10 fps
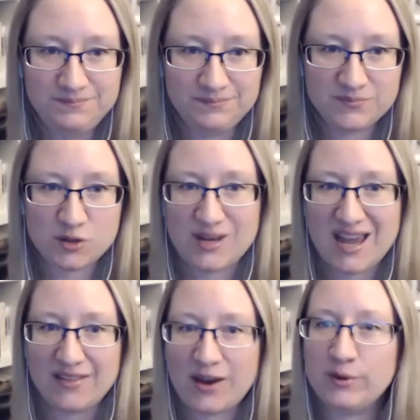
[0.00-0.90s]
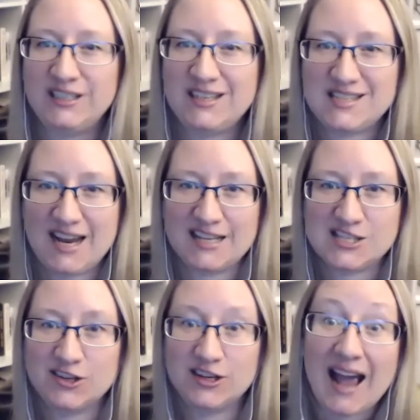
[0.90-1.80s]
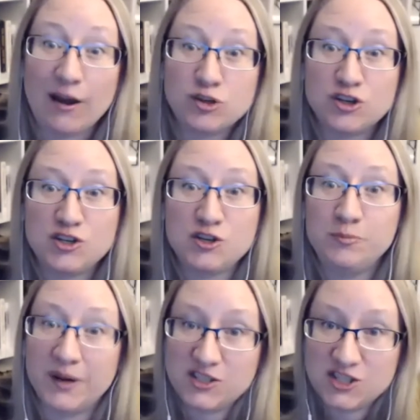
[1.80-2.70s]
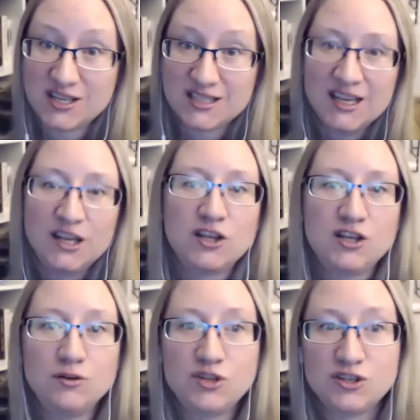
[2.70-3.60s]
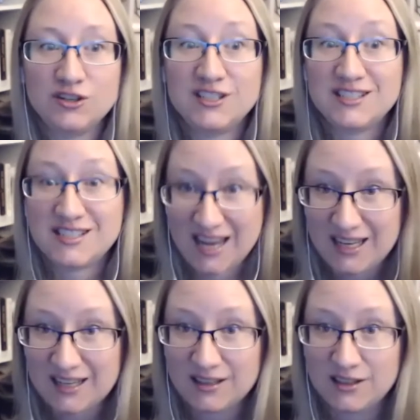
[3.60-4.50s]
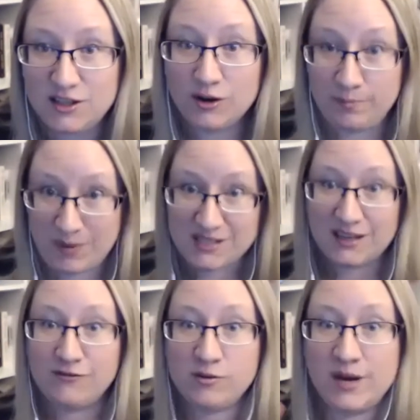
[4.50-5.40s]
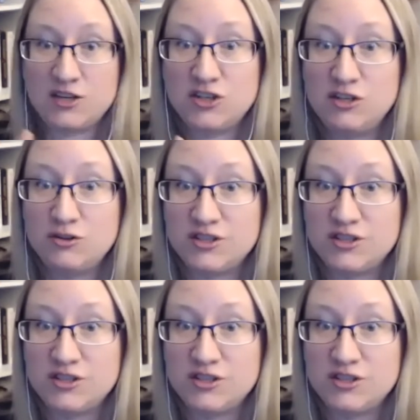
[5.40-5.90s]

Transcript: So yeah, that really doesn't answer it. How should you budget? You should take your basic information. You should